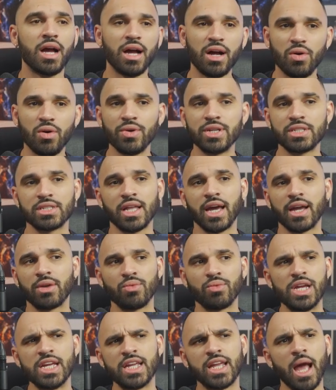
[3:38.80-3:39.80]
I always like
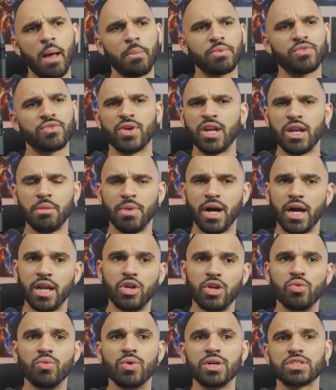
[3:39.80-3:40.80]
recaps for anybody
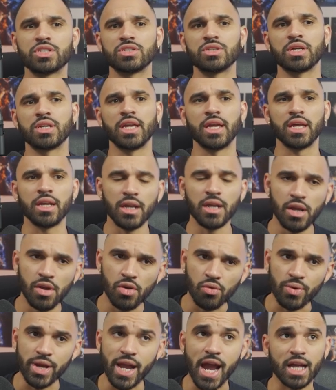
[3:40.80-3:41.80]
who wants to get
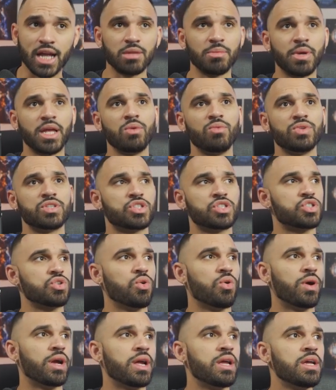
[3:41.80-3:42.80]
reacclimated with
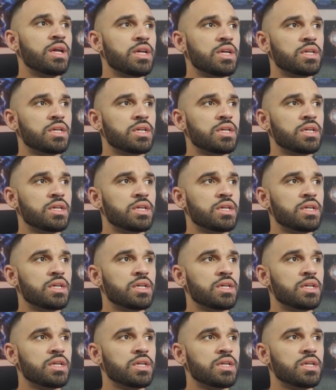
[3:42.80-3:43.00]
story.